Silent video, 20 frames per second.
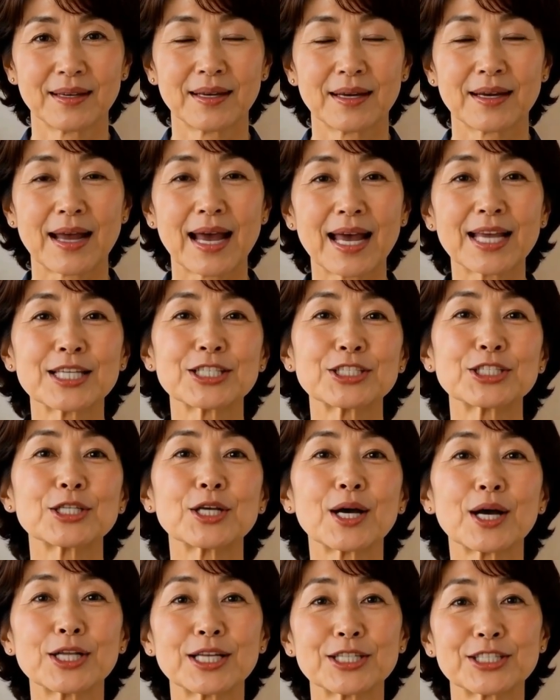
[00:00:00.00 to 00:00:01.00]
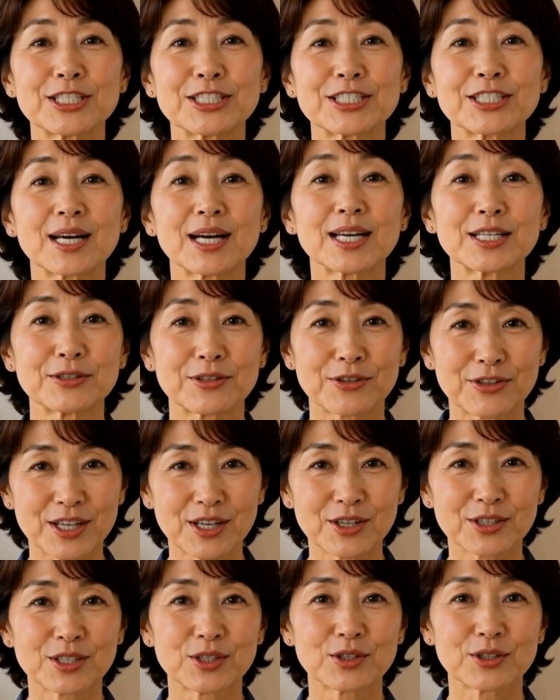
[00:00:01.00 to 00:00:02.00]
That is not a design
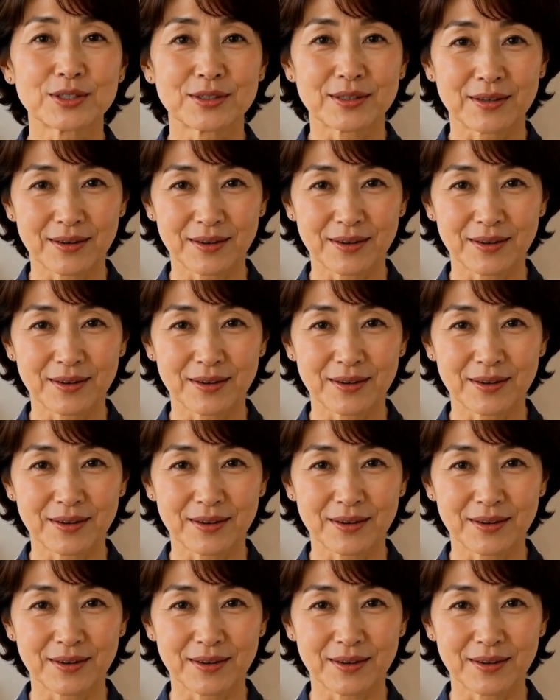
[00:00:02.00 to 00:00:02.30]
failure.